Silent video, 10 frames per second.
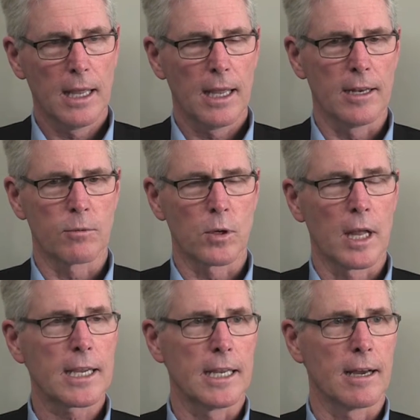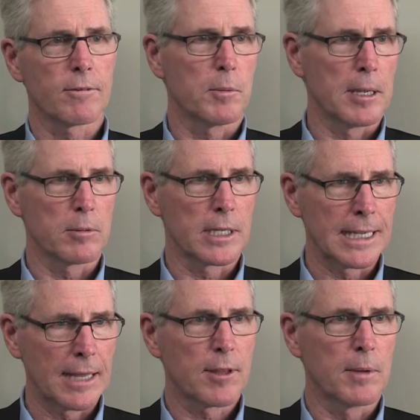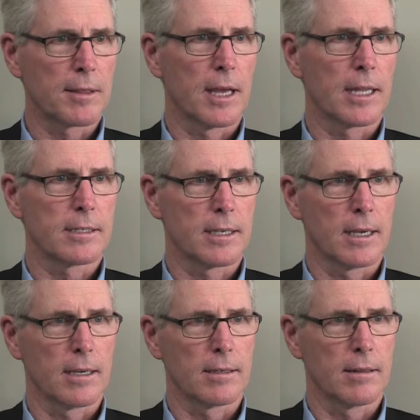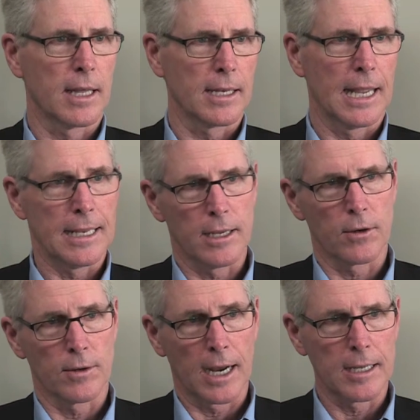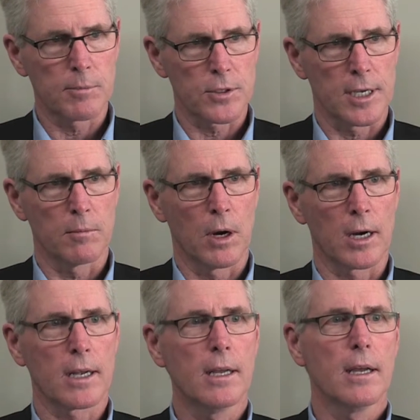And if we're lucky enough to be able to get them at that 80 or 90% mark,